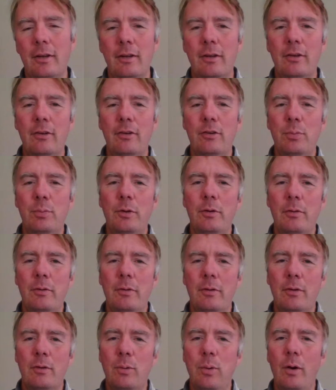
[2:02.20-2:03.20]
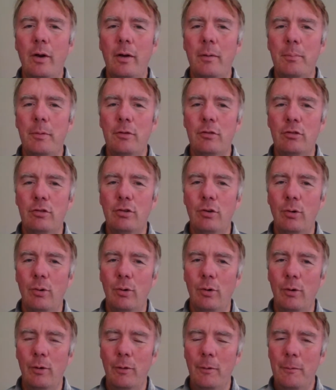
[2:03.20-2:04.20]
you just wouldn't quite be
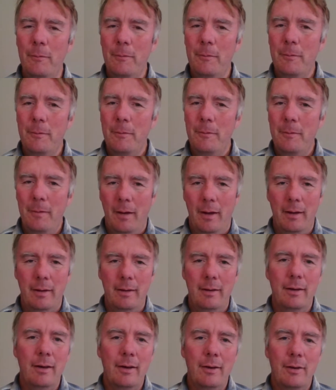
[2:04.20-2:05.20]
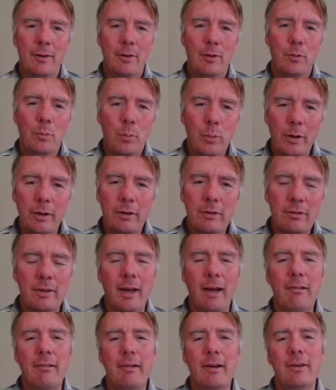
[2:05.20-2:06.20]
sure which
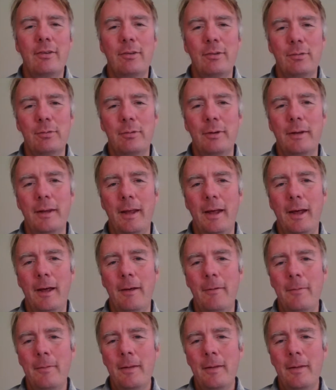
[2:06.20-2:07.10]
characters are in there.